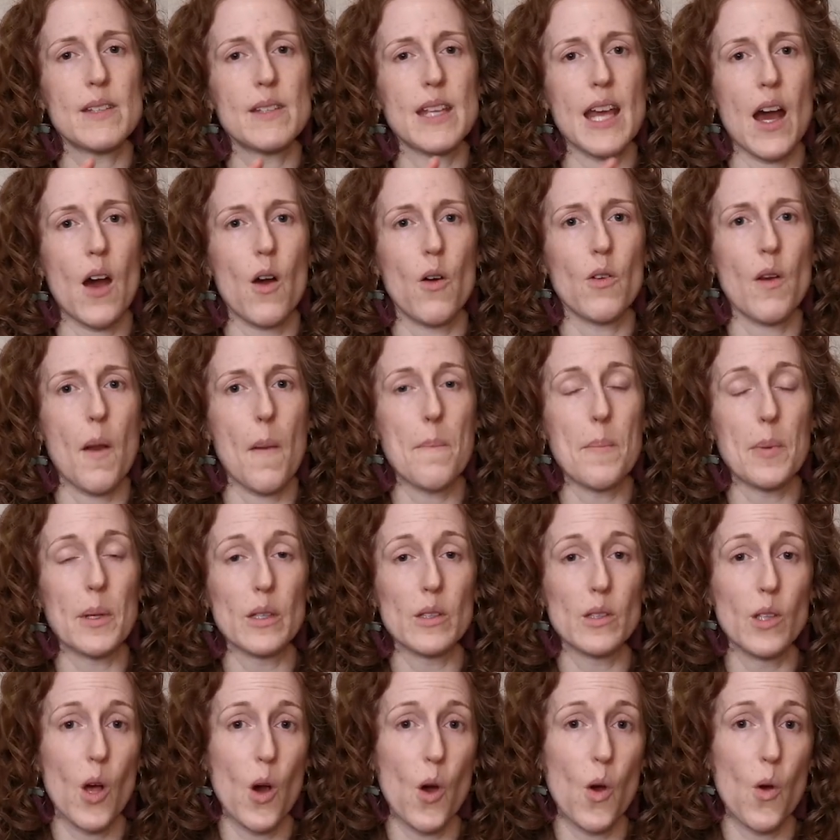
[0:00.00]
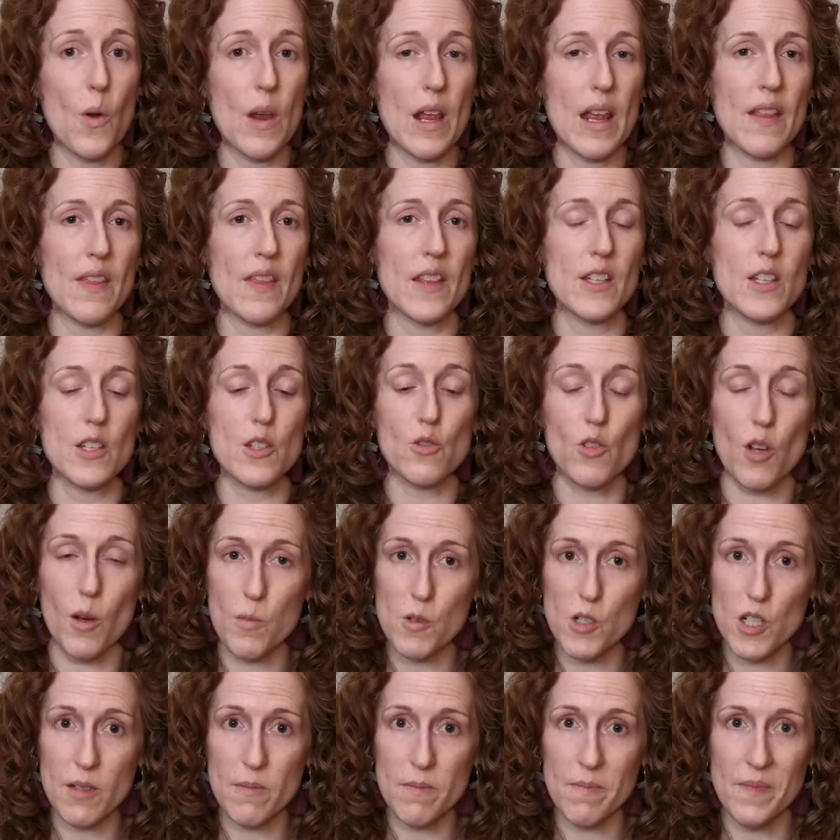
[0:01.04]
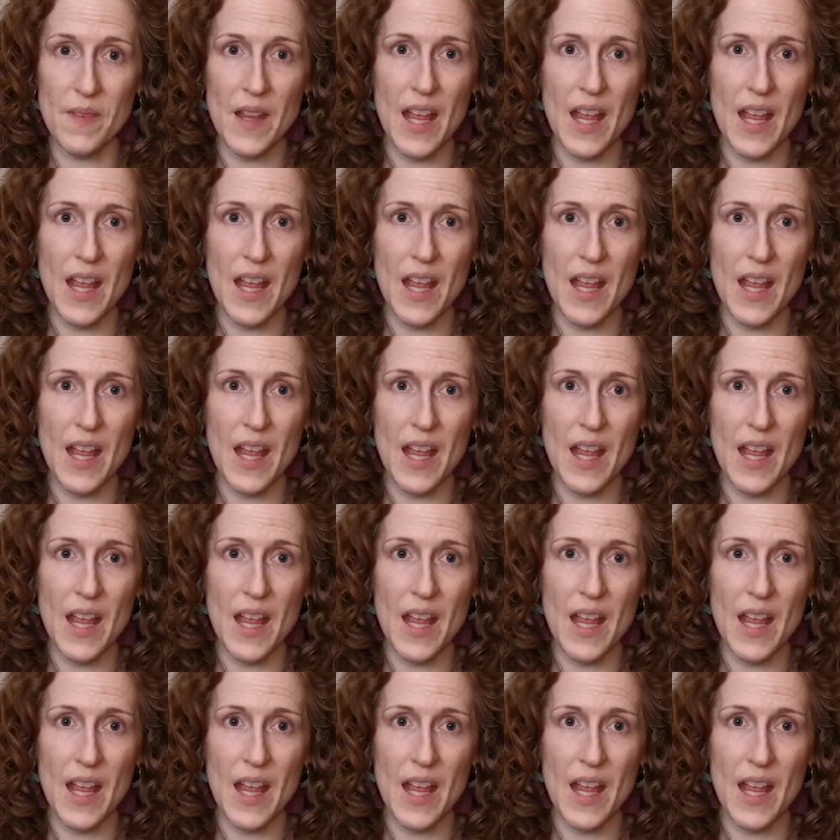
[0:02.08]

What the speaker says: down below in the description.